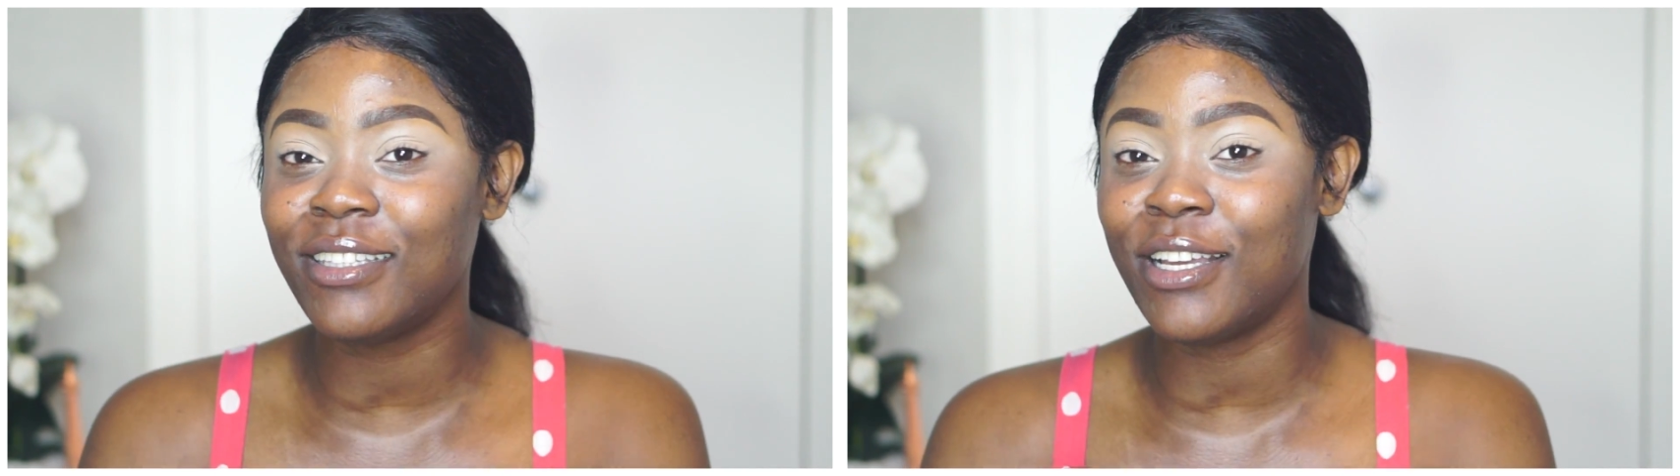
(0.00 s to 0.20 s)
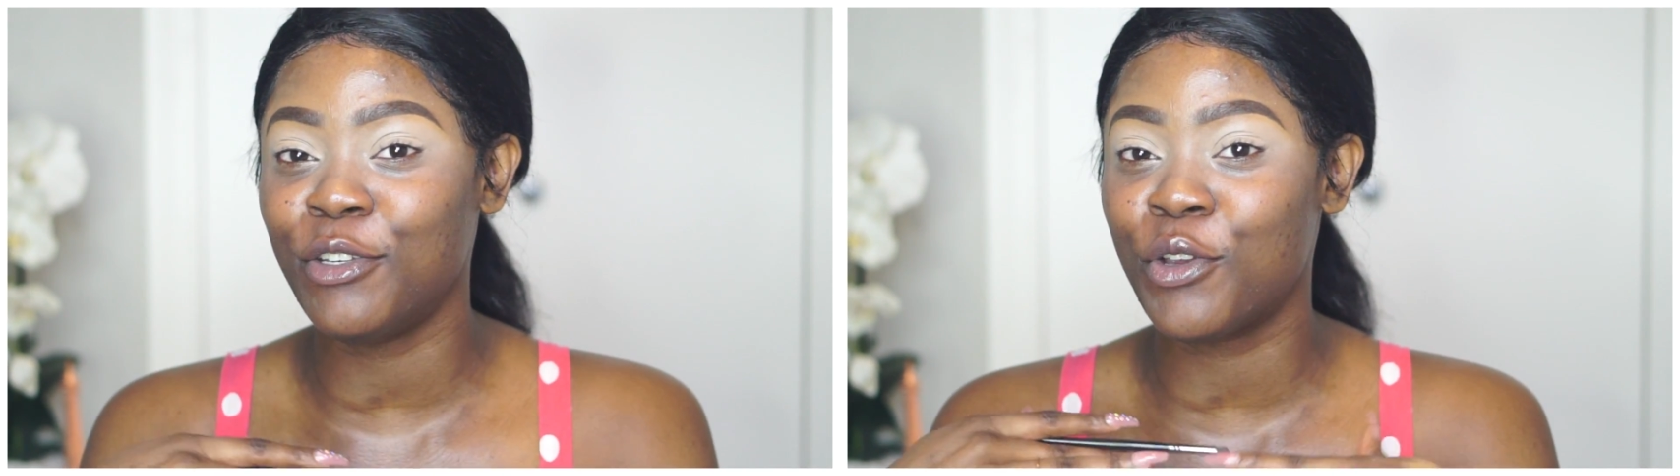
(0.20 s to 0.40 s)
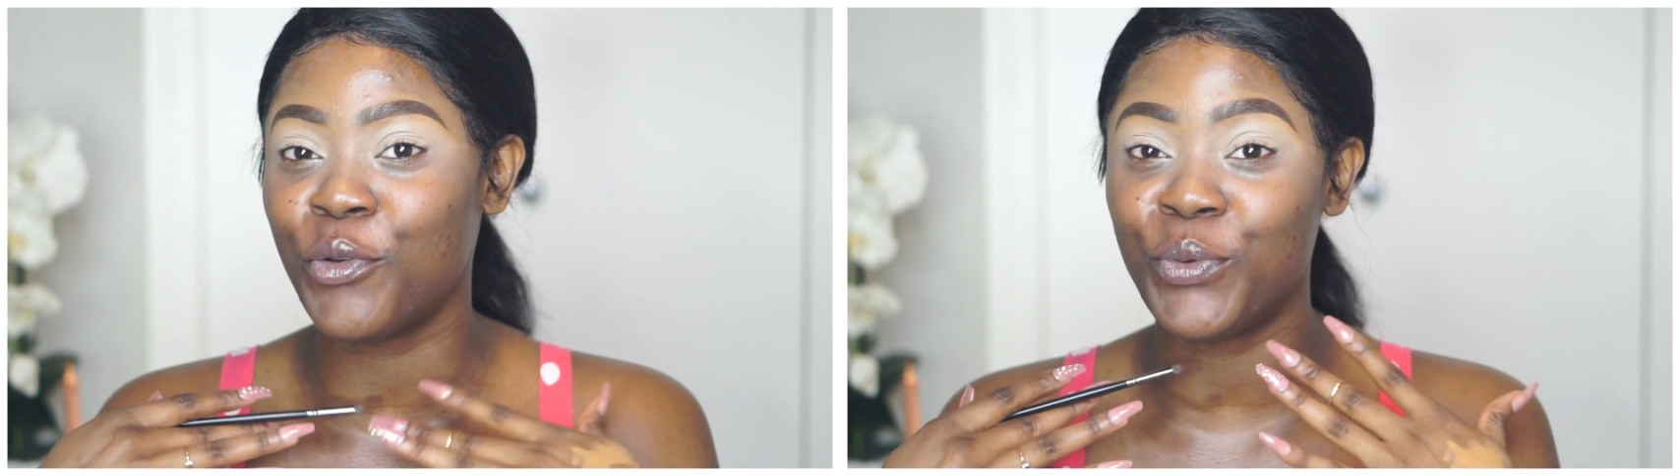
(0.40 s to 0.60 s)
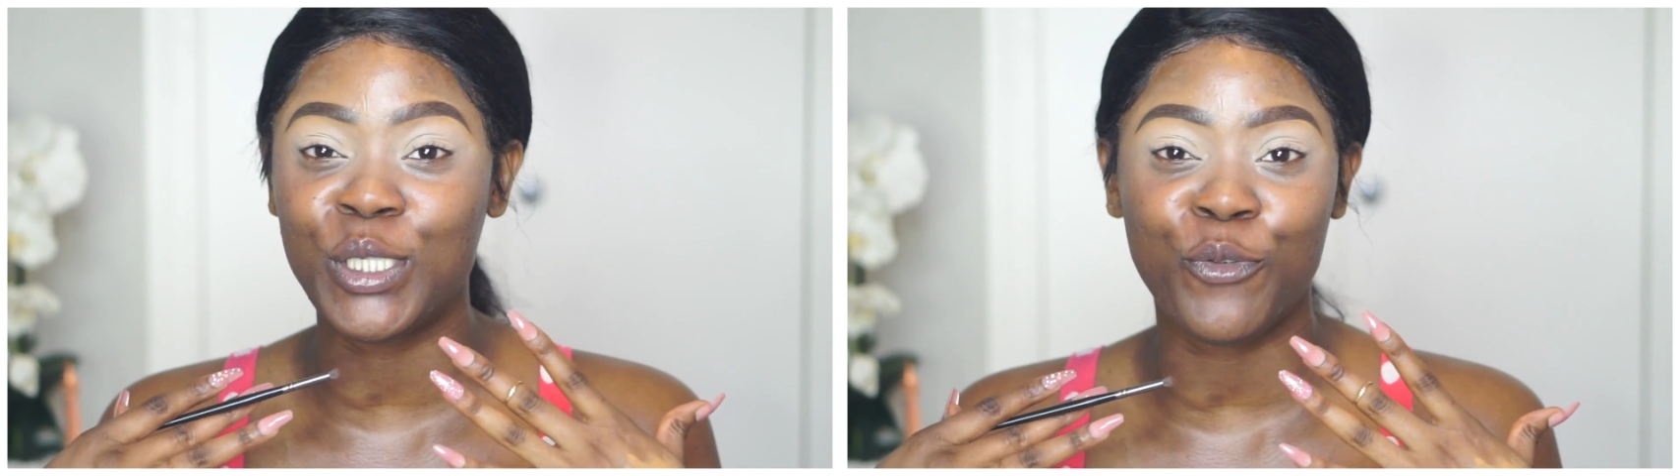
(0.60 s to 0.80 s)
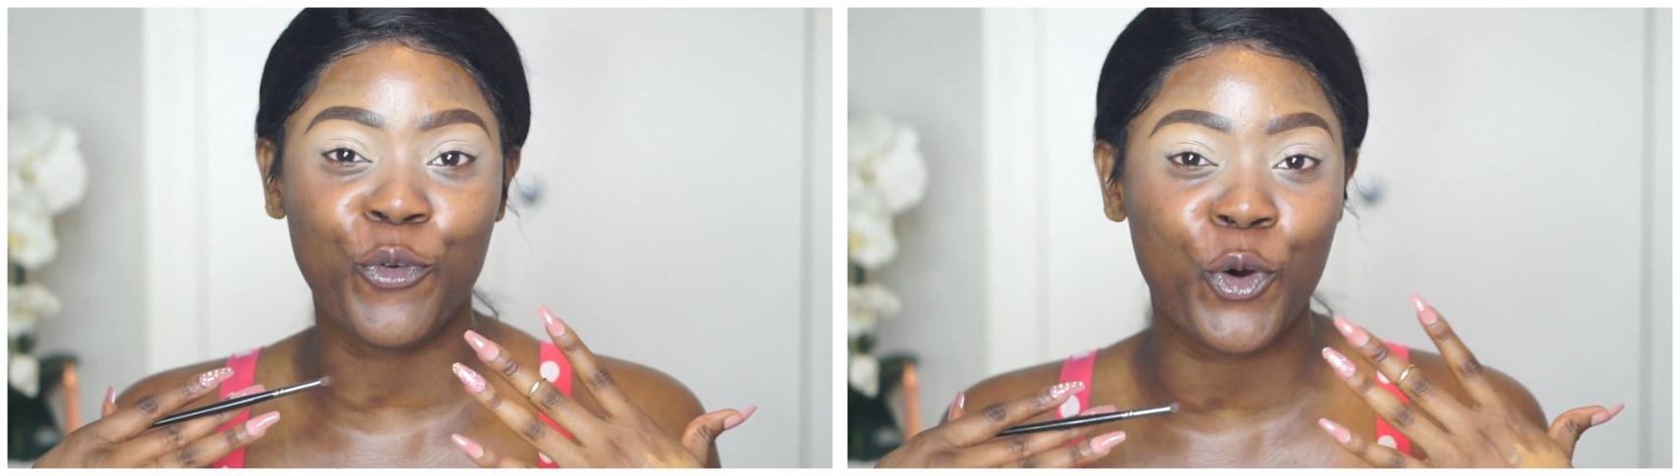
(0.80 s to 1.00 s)
then you could
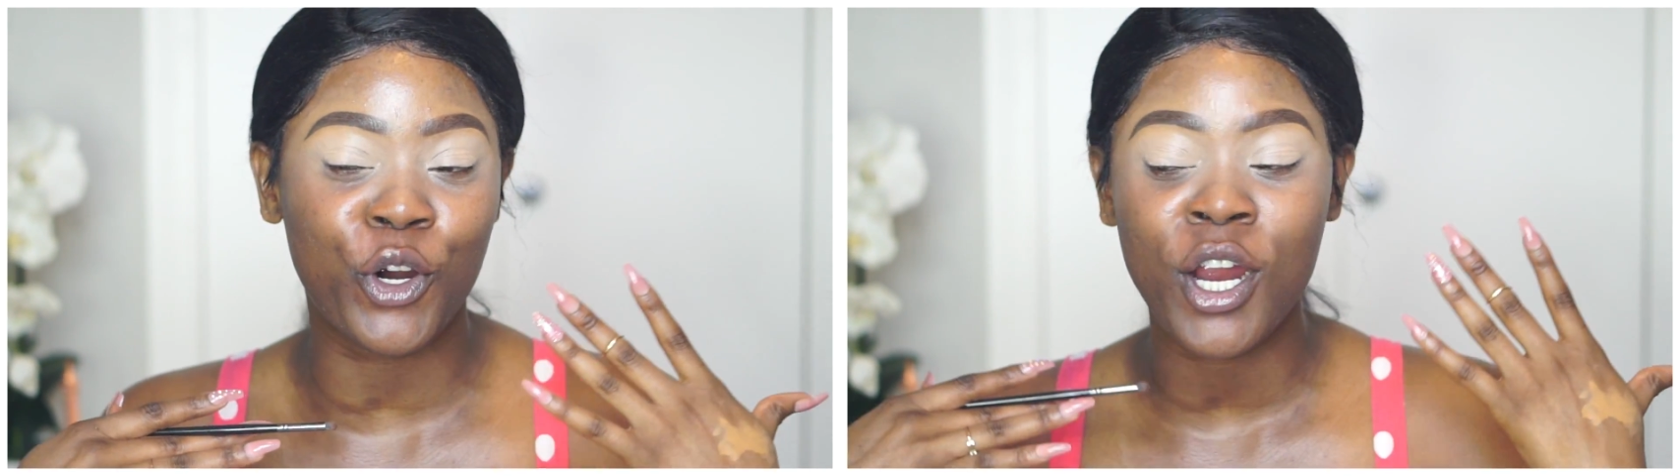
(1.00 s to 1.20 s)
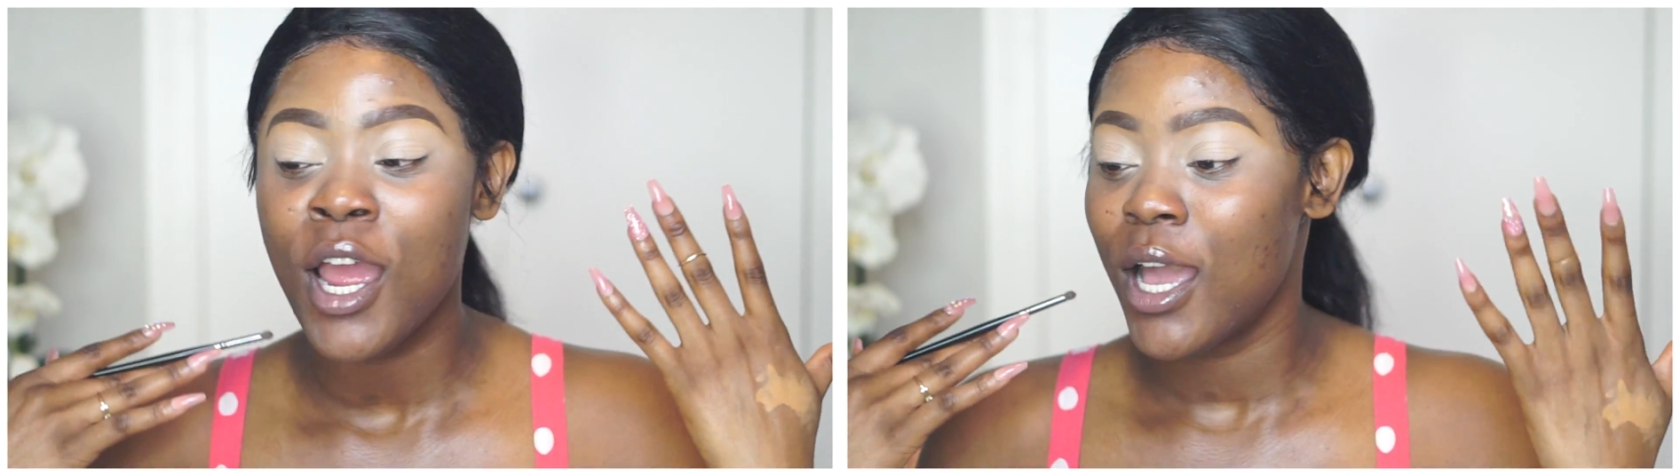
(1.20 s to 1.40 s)
reach for